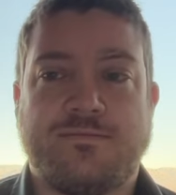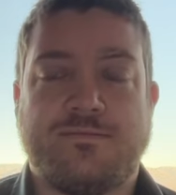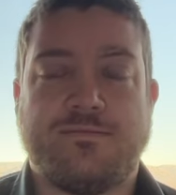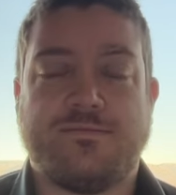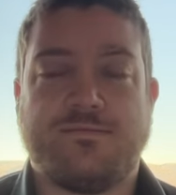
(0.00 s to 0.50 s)

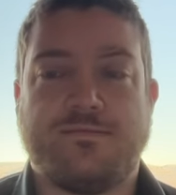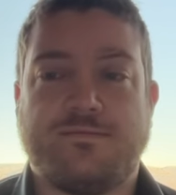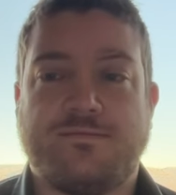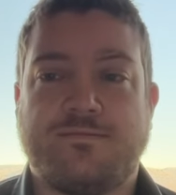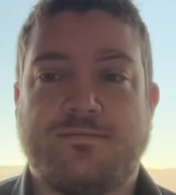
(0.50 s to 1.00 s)

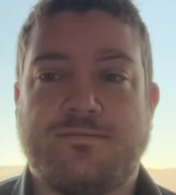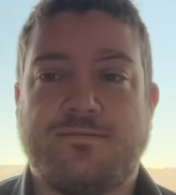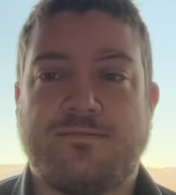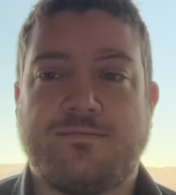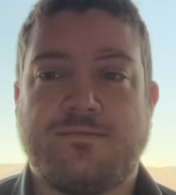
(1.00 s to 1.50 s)

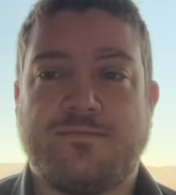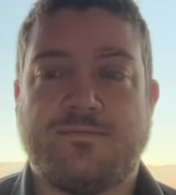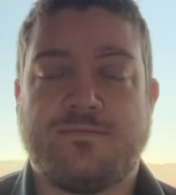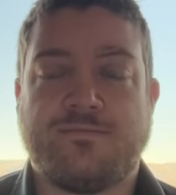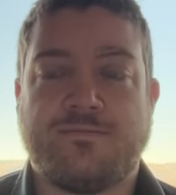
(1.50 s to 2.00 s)

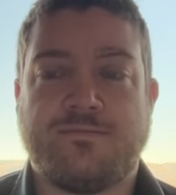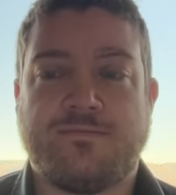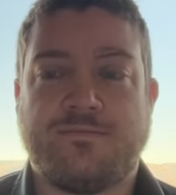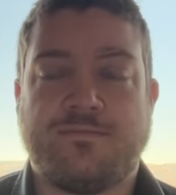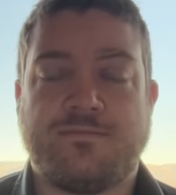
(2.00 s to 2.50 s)

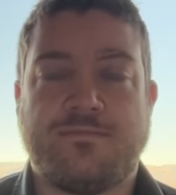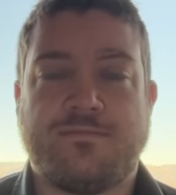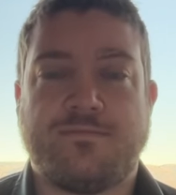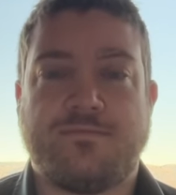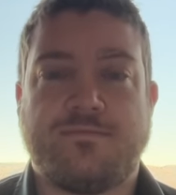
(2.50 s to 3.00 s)

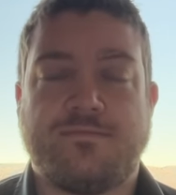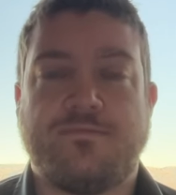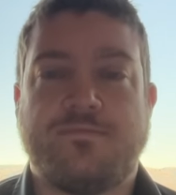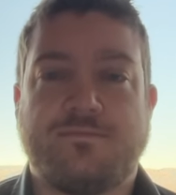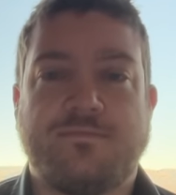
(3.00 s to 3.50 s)

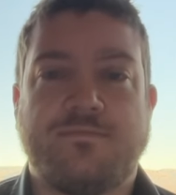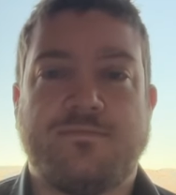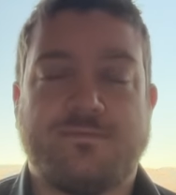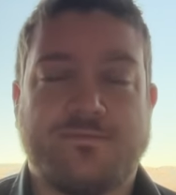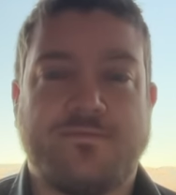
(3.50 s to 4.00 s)

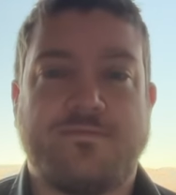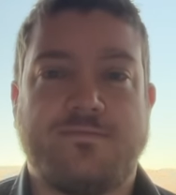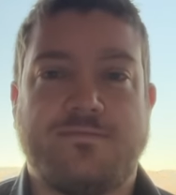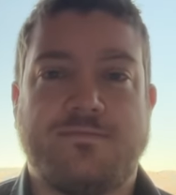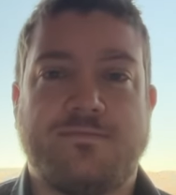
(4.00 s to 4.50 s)

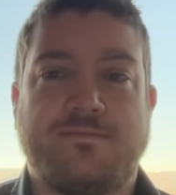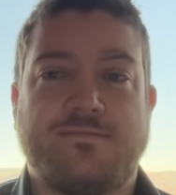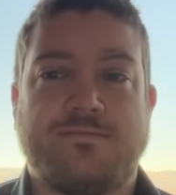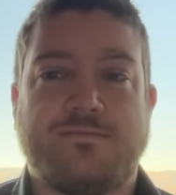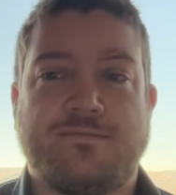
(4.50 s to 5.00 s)

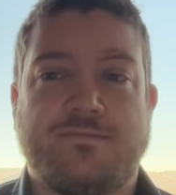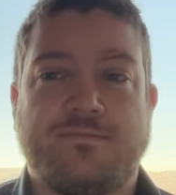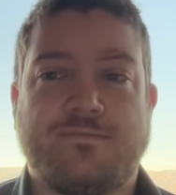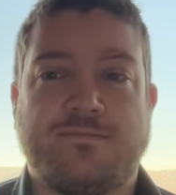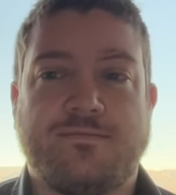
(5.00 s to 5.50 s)

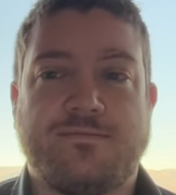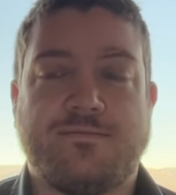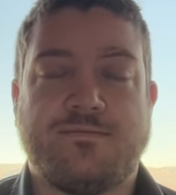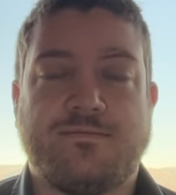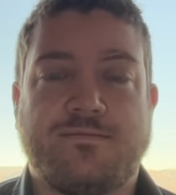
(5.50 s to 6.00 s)

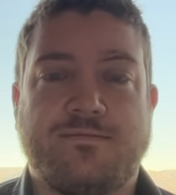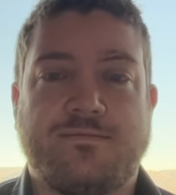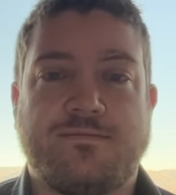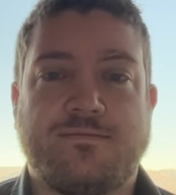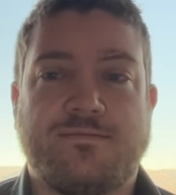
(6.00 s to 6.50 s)

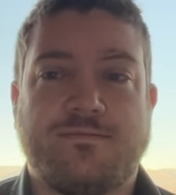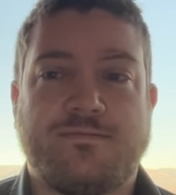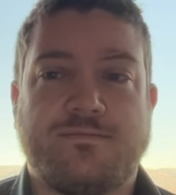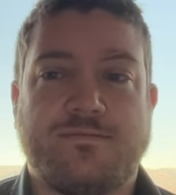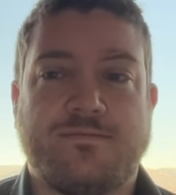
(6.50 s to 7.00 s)

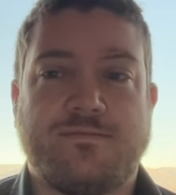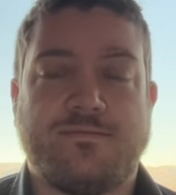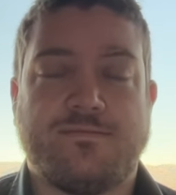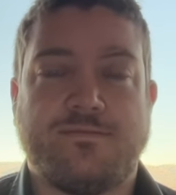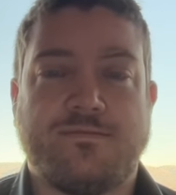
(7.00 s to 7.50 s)

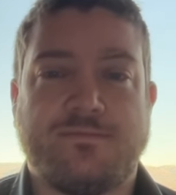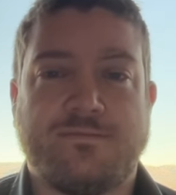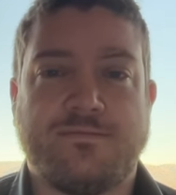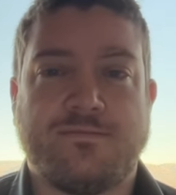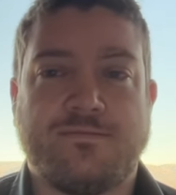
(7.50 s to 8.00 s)
(silent)